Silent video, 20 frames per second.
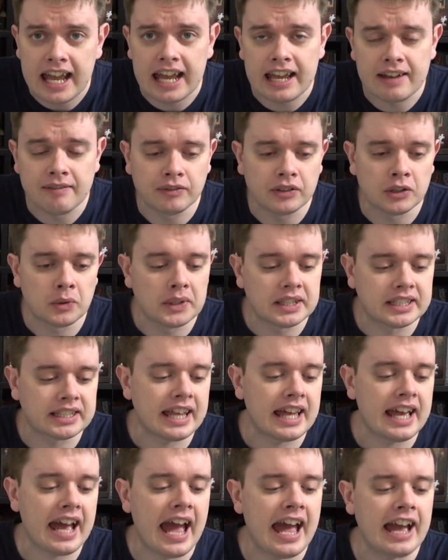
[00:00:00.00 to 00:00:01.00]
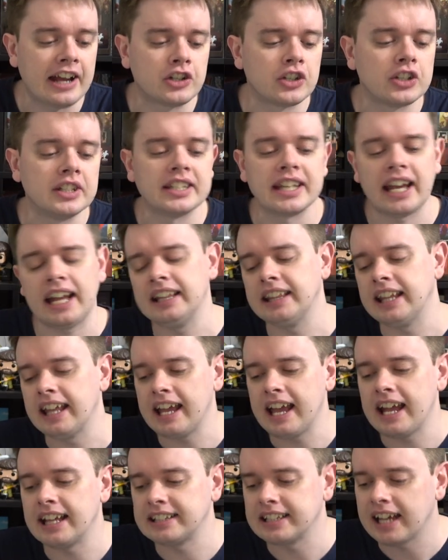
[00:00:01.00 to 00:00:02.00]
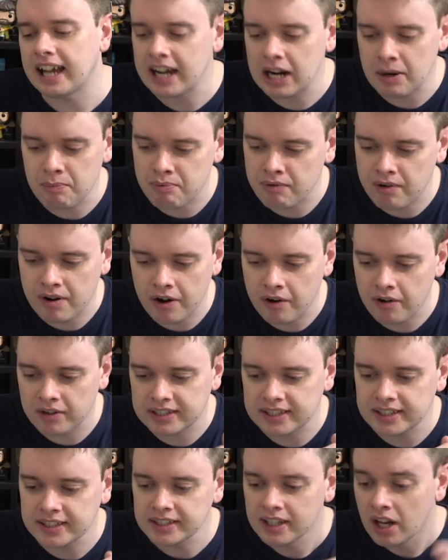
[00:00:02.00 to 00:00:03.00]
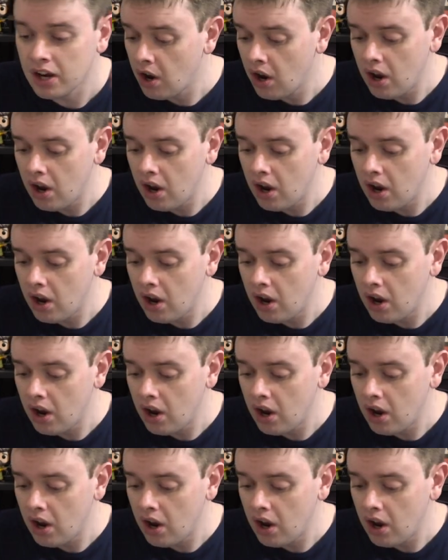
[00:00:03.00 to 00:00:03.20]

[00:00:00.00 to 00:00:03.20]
influence their actions and their attack priorities.